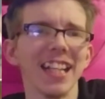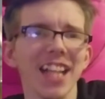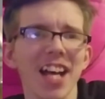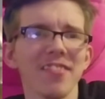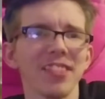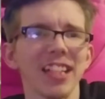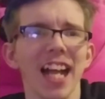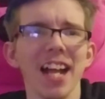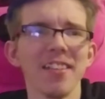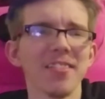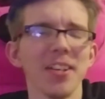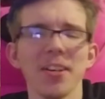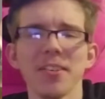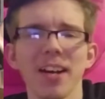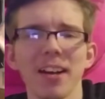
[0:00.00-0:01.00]
I love it. I
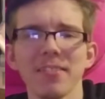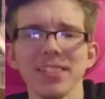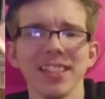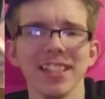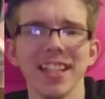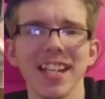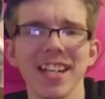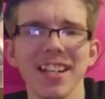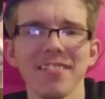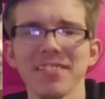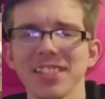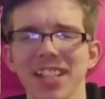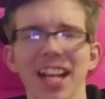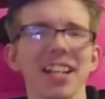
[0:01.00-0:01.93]
don't know. I wasn't there.